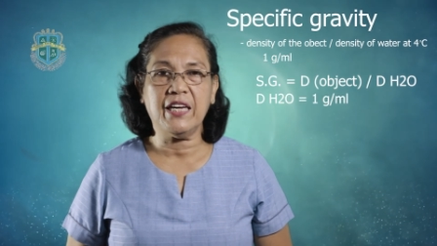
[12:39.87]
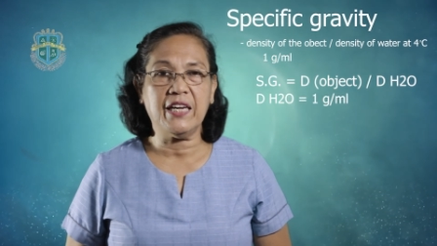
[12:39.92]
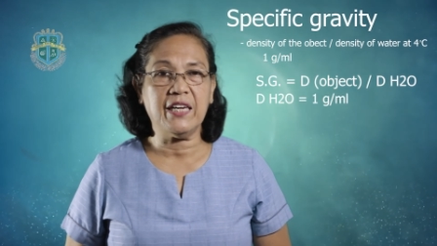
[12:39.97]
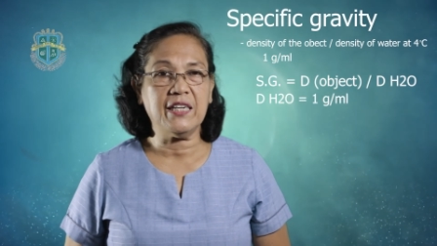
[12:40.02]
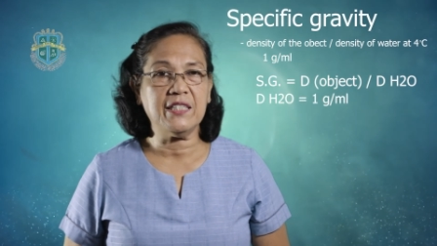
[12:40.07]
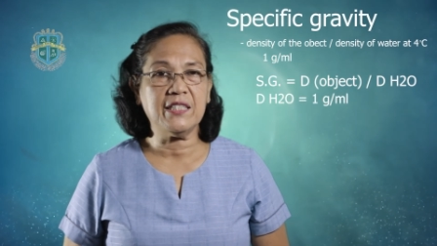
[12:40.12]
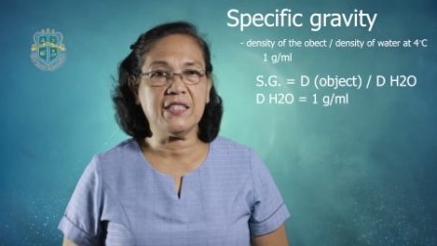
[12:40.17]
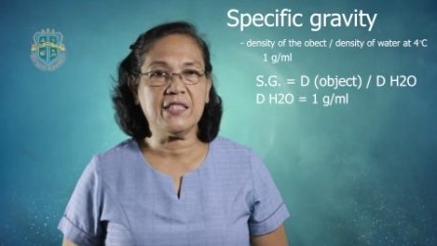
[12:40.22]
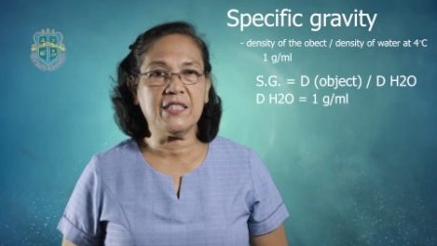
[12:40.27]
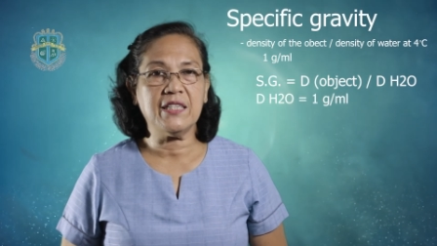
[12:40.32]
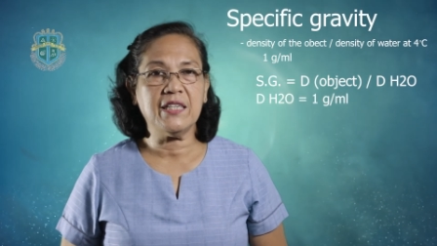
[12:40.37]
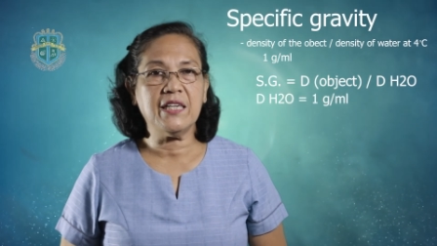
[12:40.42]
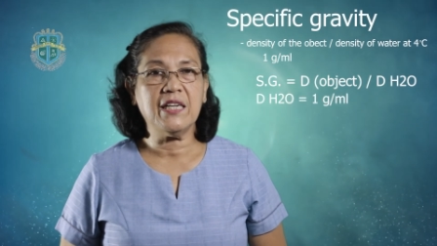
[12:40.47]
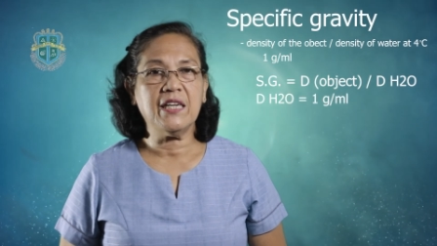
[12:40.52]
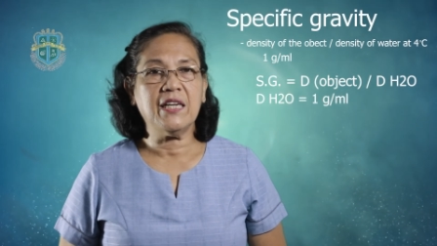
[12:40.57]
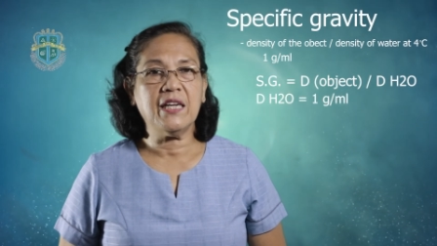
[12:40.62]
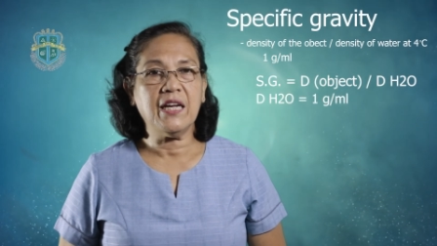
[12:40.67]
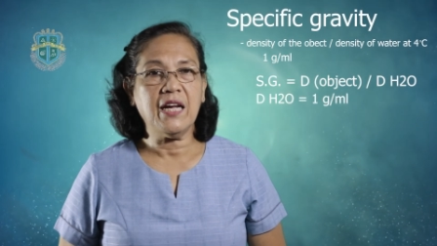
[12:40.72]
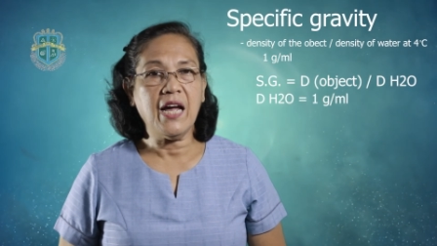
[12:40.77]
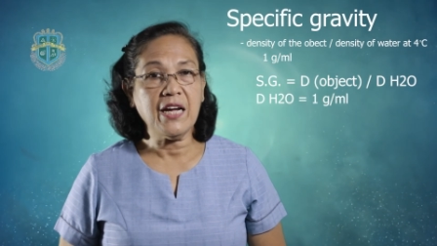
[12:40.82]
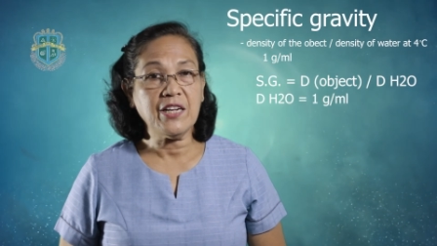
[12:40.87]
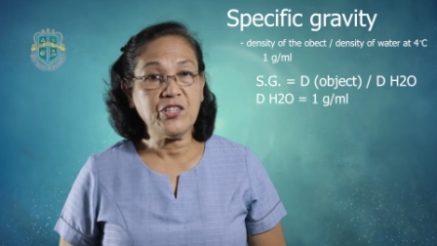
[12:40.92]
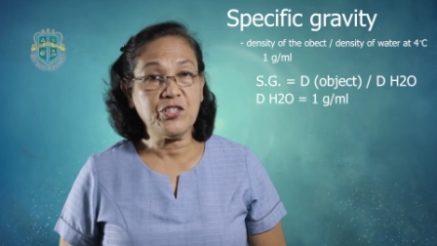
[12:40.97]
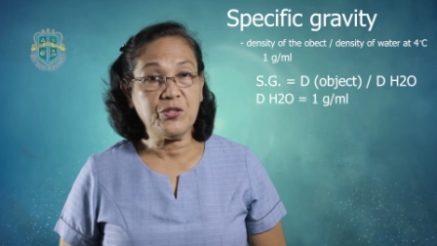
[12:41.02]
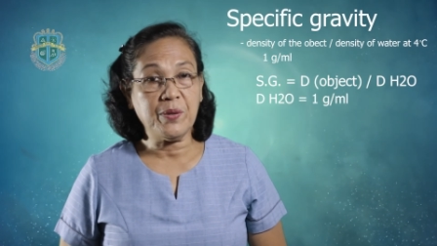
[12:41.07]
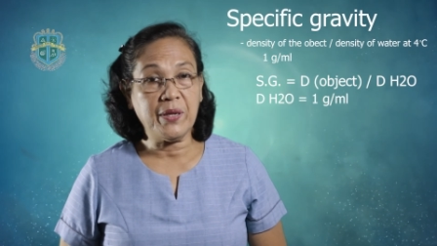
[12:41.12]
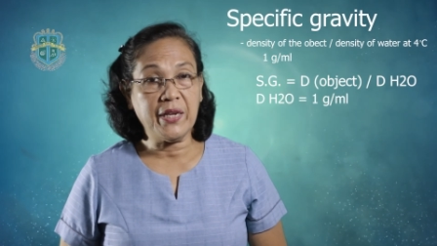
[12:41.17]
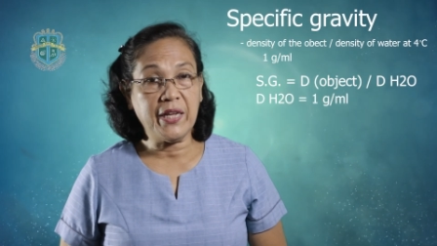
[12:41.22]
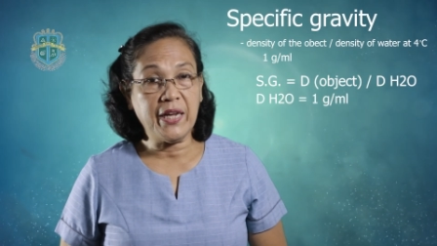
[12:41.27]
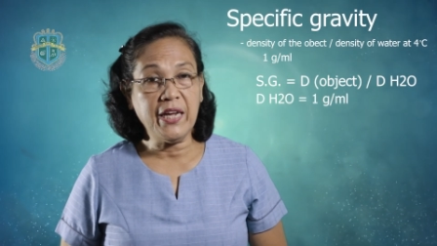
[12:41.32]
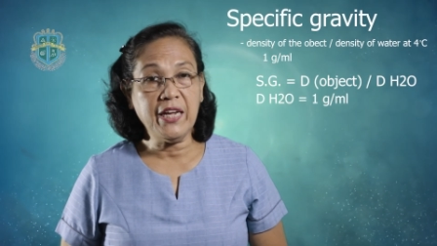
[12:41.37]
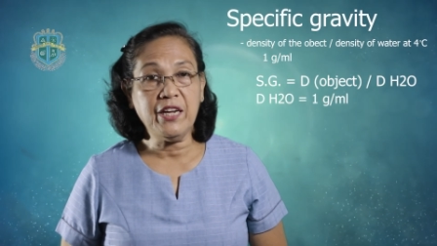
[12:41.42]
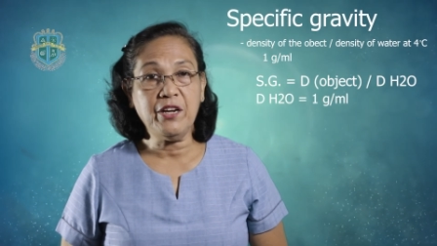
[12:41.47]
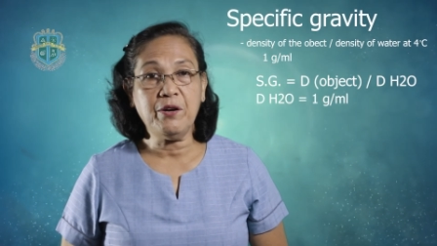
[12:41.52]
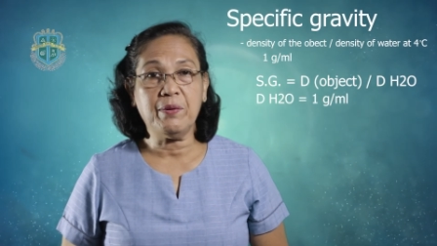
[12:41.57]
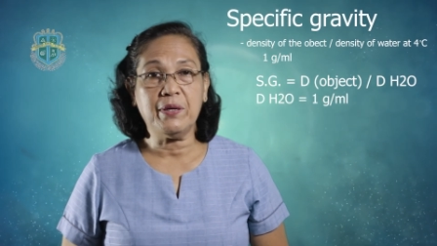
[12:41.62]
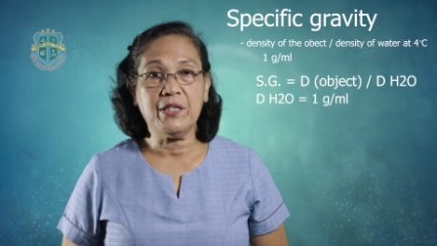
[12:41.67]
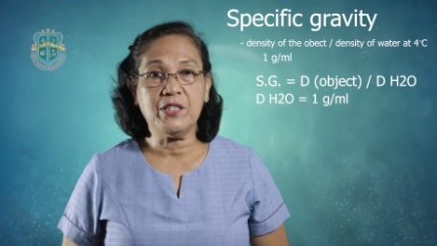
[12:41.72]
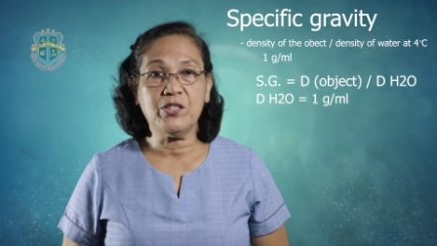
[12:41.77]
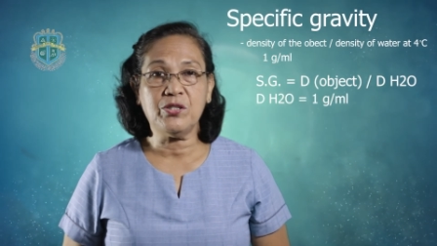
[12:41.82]
is actually
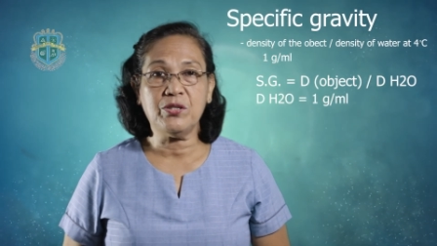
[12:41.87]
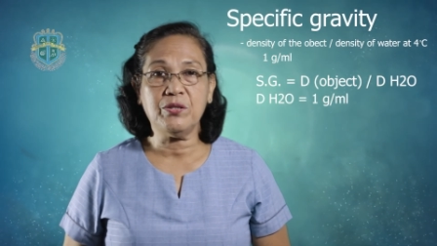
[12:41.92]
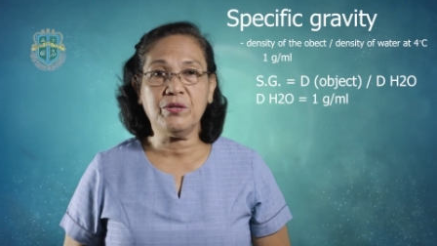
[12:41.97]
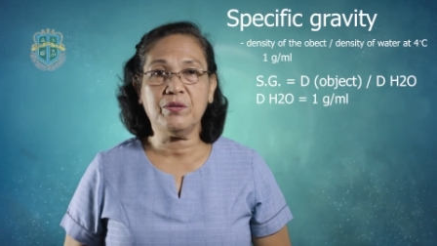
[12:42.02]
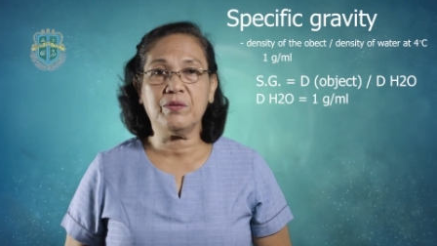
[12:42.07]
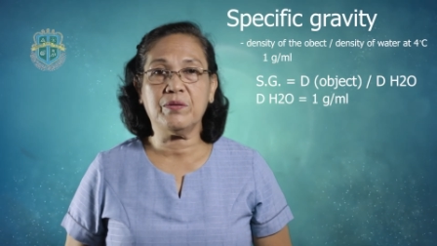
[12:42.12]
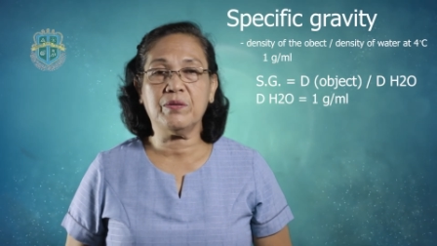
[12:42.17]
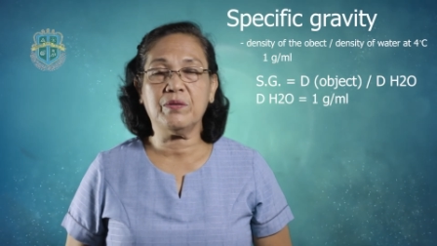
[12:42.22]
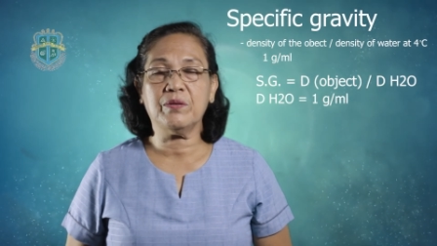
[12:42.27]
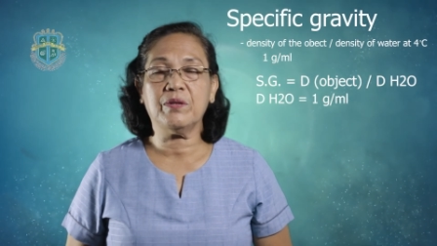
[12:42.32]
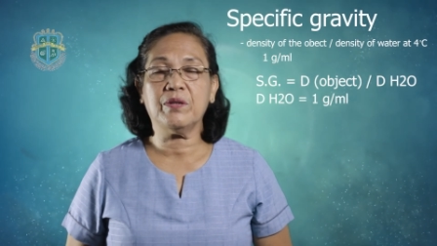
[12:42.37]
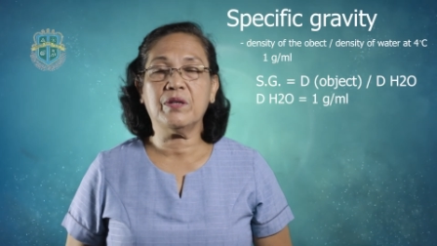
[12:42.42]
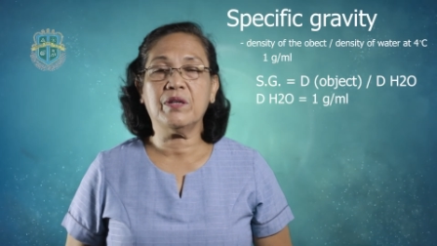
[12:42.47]
equal to